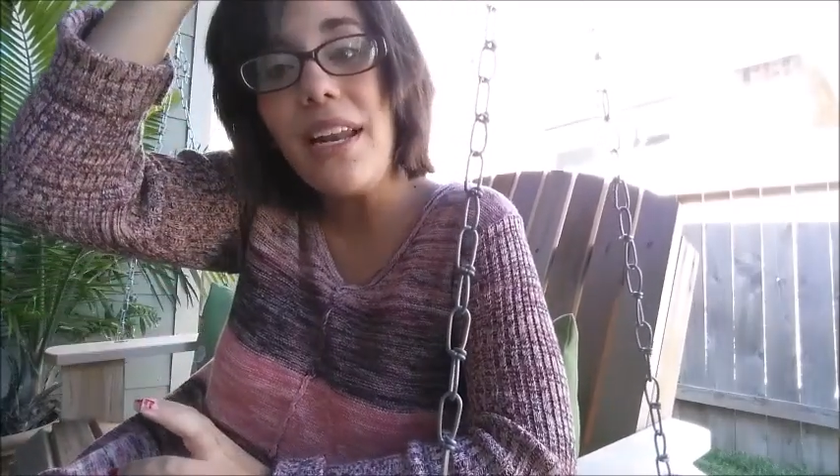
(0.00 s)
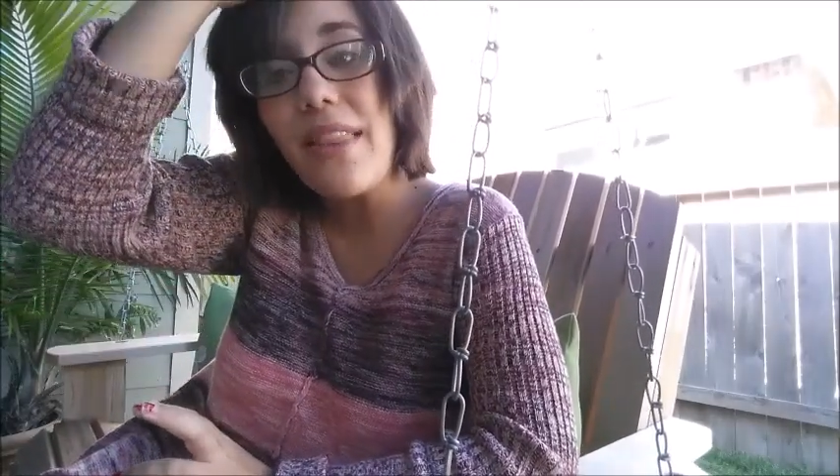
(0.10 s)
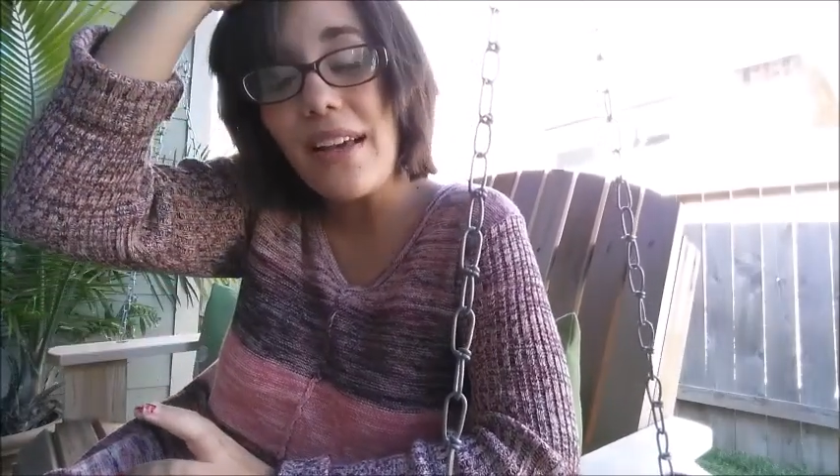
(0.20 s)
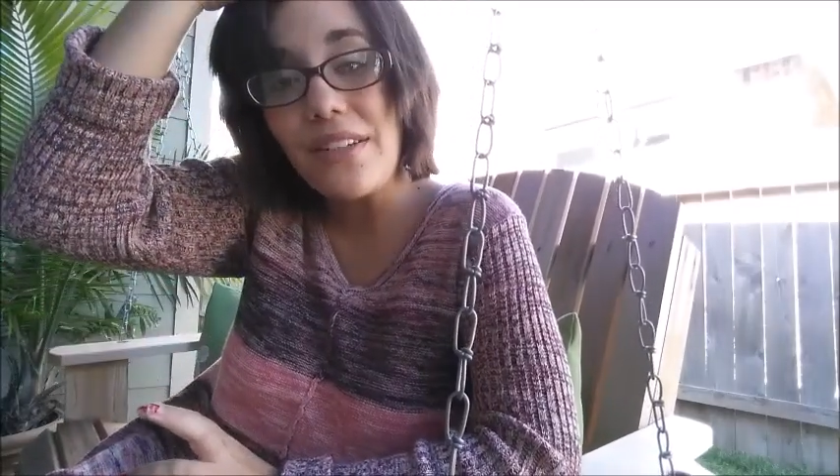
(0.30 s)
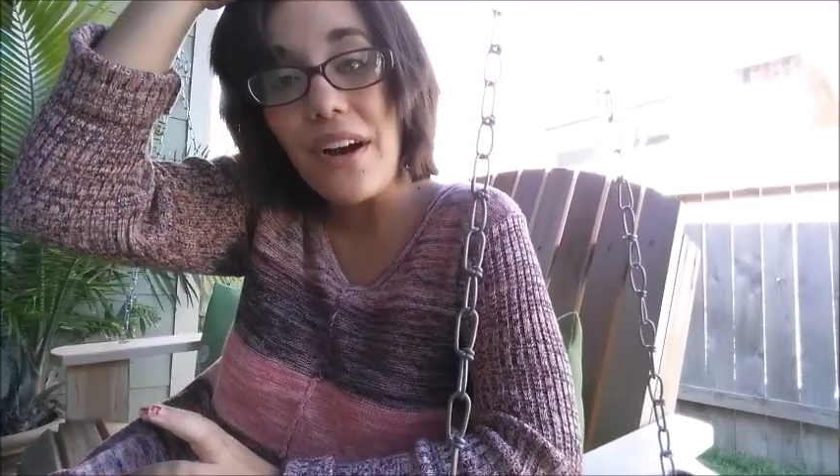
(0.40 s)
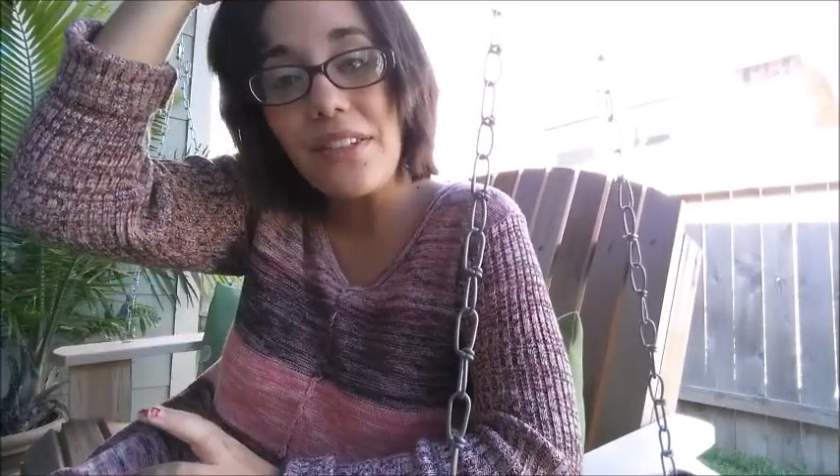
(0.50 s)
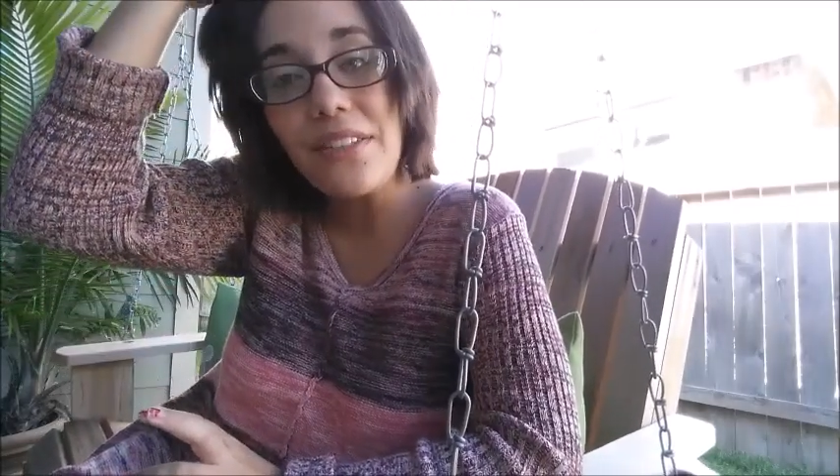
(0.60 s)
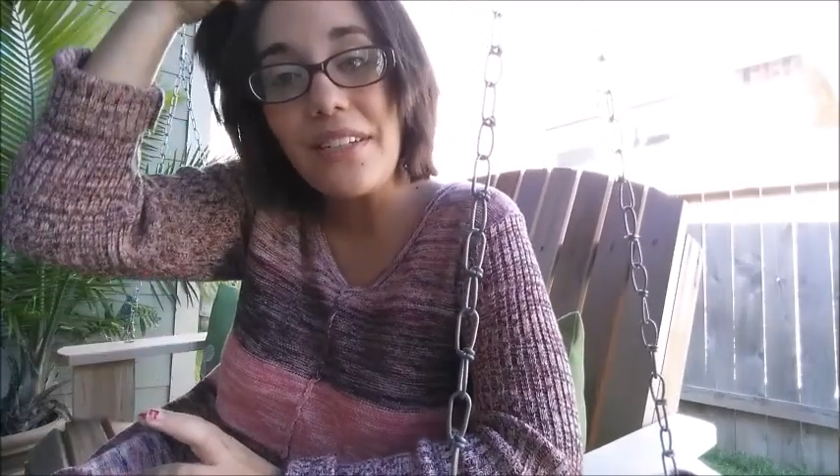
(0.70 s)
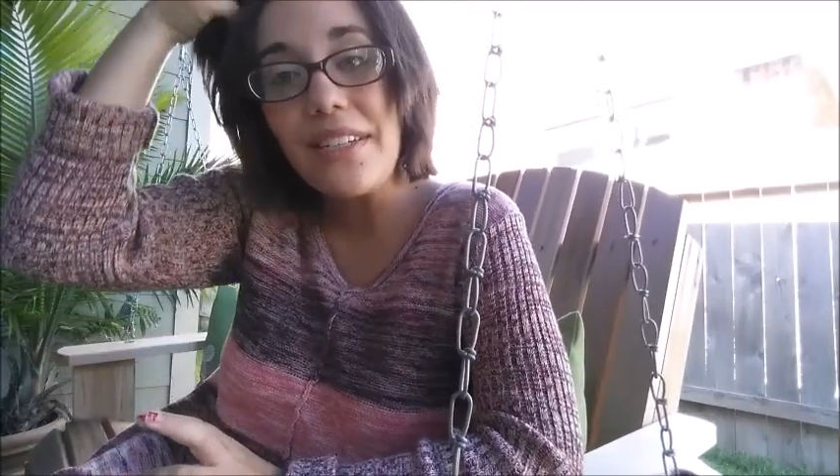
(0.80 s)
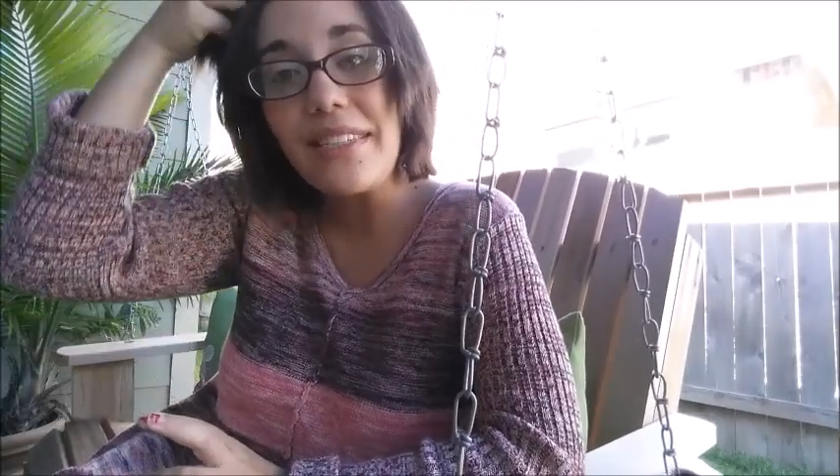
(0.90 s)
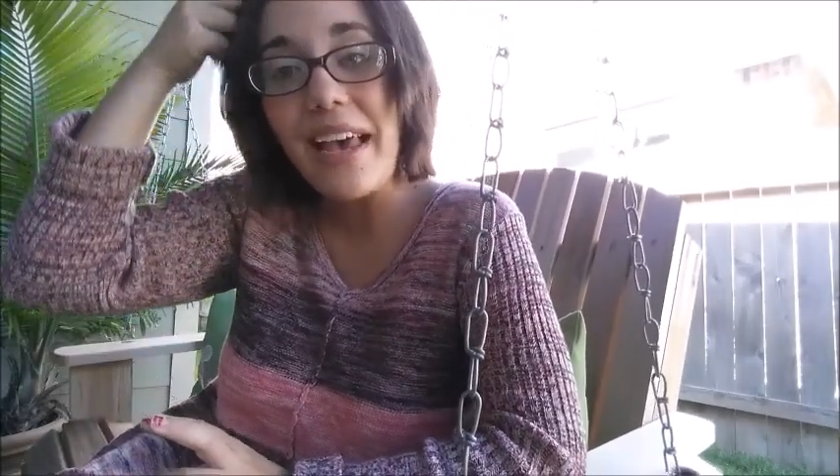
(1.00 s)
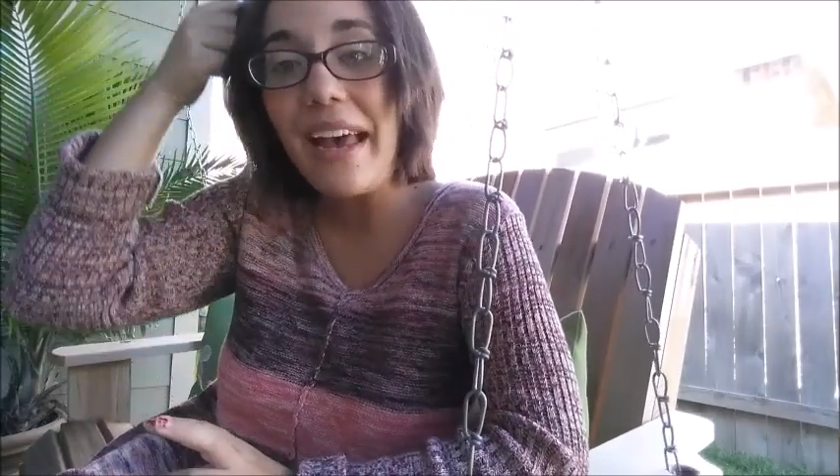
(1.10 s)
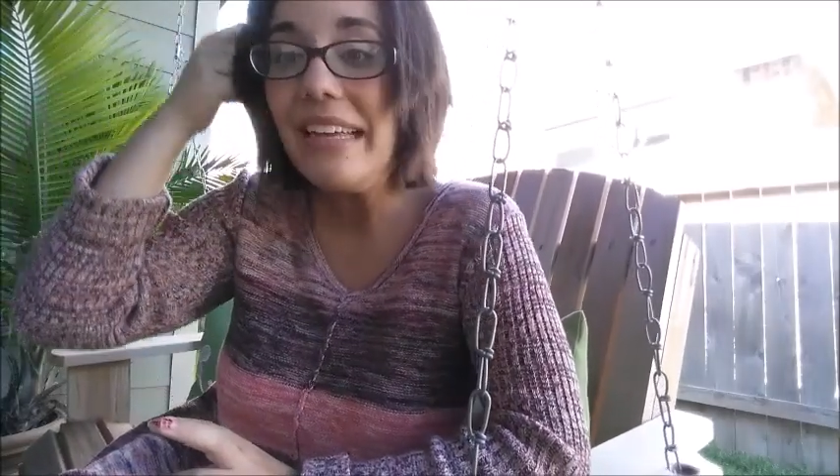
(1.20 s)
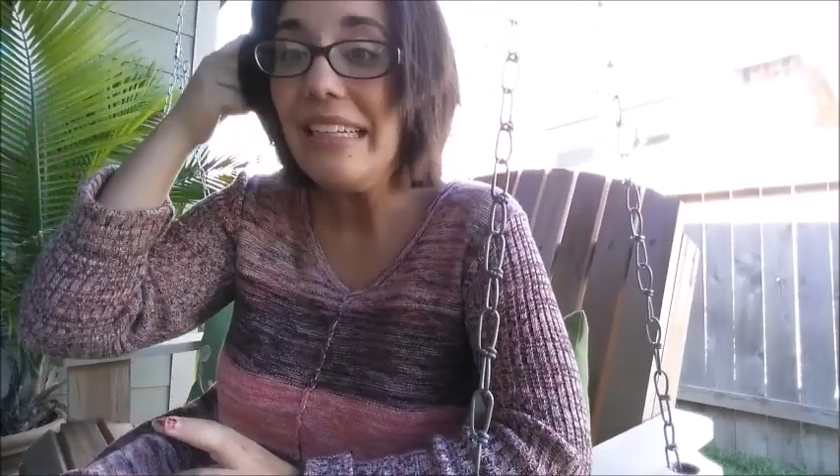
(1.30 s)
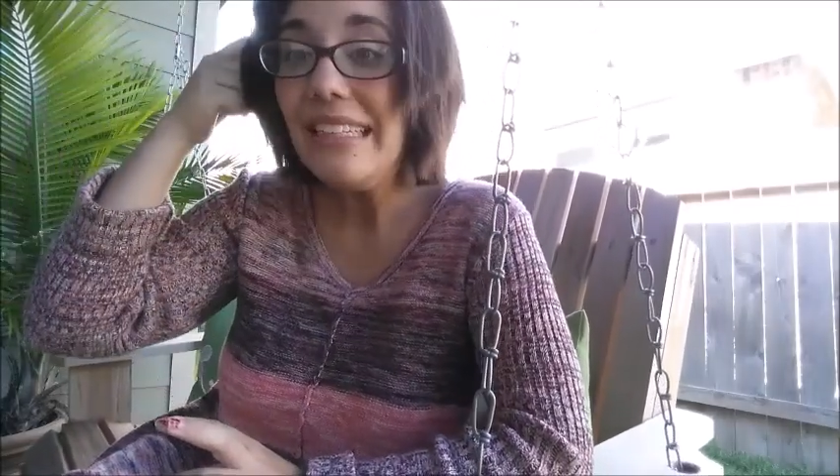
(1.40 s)
and that doctor is
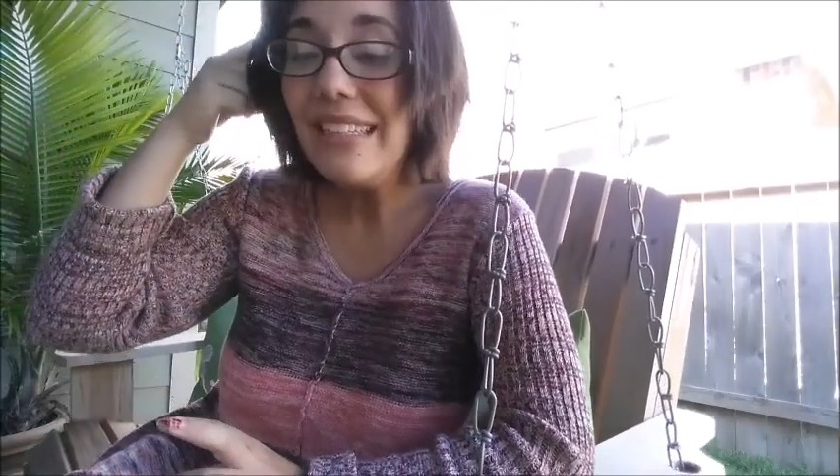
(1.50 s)
at,